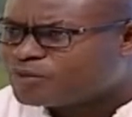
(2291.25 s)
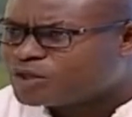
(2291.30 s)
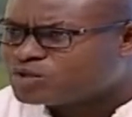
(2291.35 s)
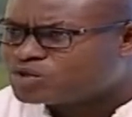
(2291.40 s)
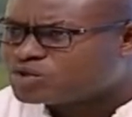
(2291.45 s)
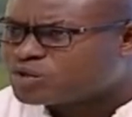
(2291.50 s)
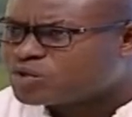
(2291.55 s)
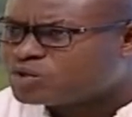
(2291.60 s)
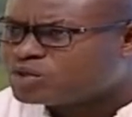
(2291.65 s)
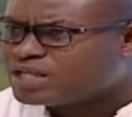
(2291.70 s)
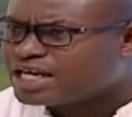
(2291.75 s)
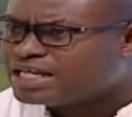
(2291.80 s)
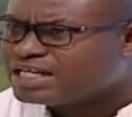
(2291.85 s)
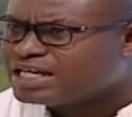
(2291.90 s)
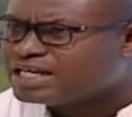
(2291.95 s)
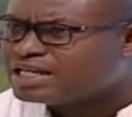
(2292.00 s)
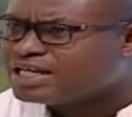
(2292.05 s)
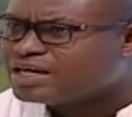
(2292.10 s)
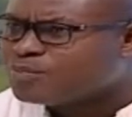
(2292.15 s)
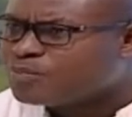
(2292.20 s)
so the,
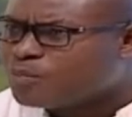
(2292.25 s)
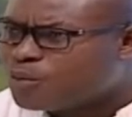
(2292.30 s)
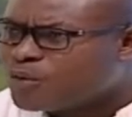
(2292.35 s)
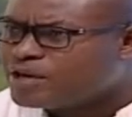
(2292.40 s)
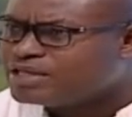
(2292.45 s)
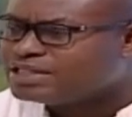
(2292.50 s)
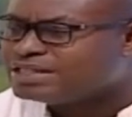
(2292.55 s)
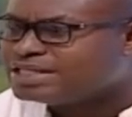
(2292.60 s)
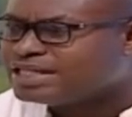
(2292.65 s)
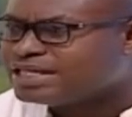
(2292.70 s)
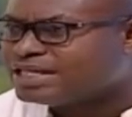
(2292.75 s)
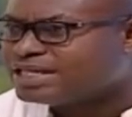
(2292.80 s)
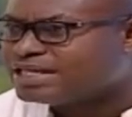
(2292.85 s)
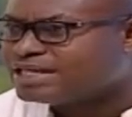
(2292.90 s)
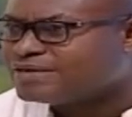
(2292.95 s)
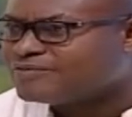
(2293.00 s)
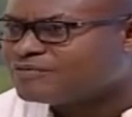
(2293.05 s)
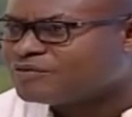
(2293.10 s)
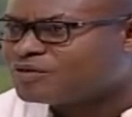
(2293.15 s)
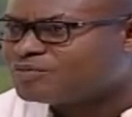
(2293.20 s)
the, the point
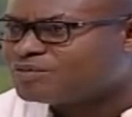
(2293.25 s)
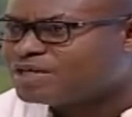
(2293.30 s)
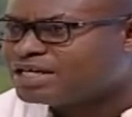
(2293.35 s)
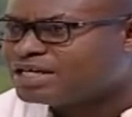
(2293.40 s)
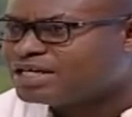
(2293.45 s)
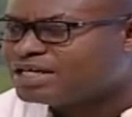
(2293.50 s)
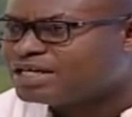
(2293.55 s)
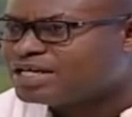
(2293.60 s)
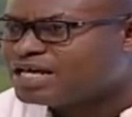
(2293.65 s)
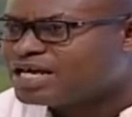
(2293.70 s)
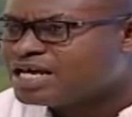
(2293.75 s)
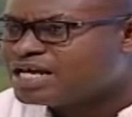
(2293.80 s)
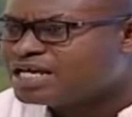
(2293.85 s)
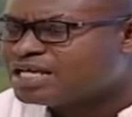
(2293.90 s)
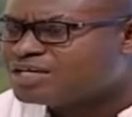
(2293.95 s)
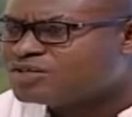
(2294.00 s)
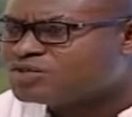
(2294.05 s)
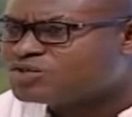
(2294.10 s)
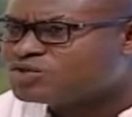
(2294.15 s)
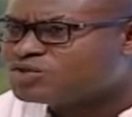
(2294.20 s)
here for me
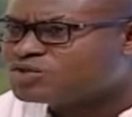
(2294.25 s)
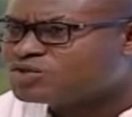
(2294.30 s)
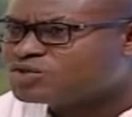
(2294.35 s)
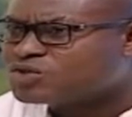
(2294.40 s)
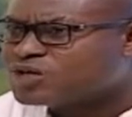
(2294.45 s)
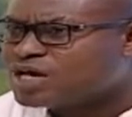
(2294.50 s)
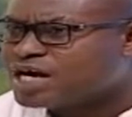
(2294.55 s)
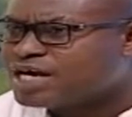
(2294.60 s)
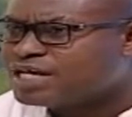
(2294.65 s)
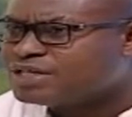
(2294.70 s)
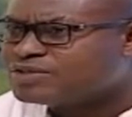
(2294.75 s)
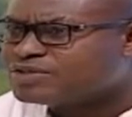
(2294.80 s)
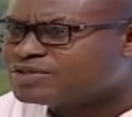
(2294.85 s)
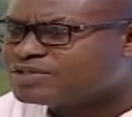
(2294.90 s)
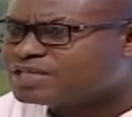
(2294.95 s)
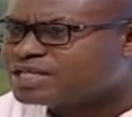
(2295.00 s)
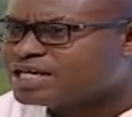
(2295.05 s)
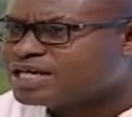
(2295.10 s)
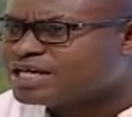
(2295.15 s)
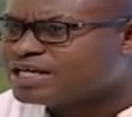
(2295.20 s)
is to try to
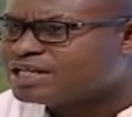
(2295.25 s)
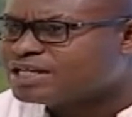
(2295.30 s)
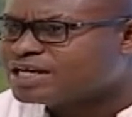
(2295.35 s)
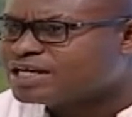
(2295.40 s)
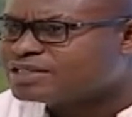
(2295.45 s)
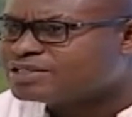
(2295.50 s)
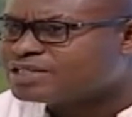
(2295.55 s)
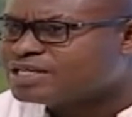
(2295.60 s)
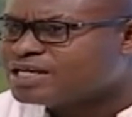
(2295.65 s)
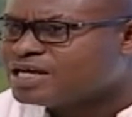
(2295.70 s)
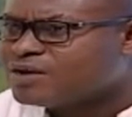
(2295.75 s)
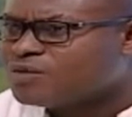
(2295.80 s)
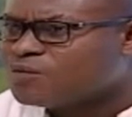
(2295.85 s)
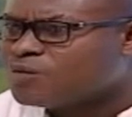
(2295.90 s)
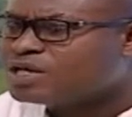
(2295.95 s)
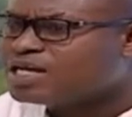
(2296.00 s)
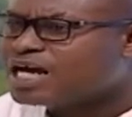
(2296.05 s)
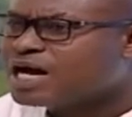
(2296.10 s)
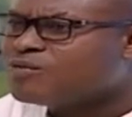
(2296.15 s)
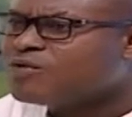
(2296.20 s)
say that
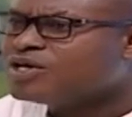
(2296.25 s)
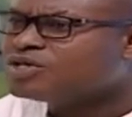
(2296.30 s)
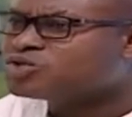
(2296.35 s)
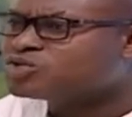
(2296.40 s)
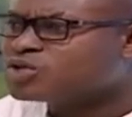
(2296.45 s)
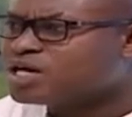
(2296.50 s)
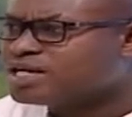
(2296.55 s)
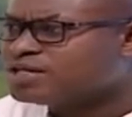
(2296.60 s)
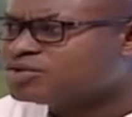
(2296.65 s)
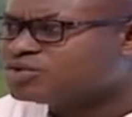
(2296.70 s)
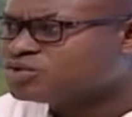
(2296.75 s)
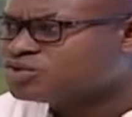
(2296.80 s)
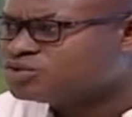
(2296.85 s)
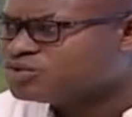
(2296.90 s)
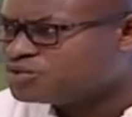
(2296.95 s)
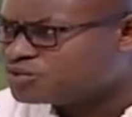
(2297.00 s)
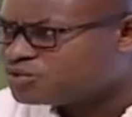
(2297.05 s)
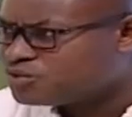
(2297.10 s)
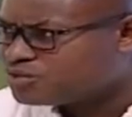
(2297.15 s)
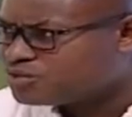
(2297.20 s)
what are we trying to do